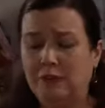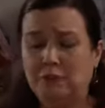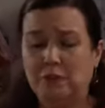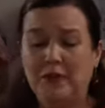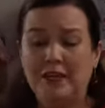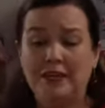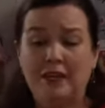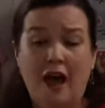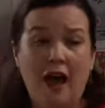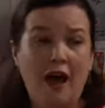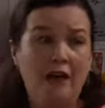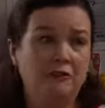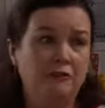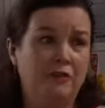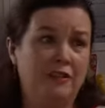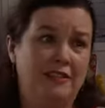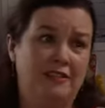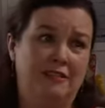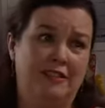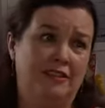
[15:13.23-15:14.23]
We can't
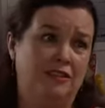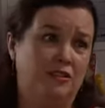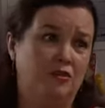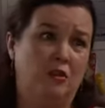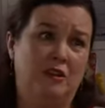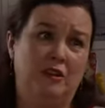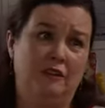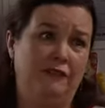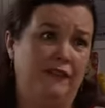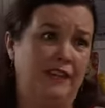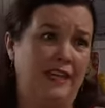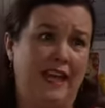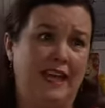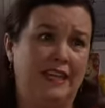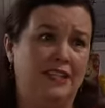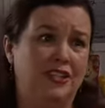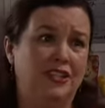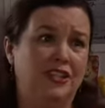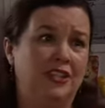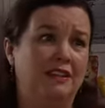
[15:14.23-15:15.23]
risk
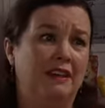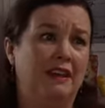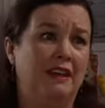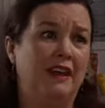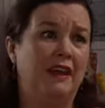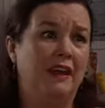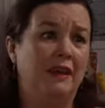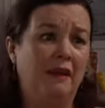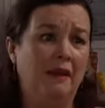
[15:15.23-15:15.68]
disqualification.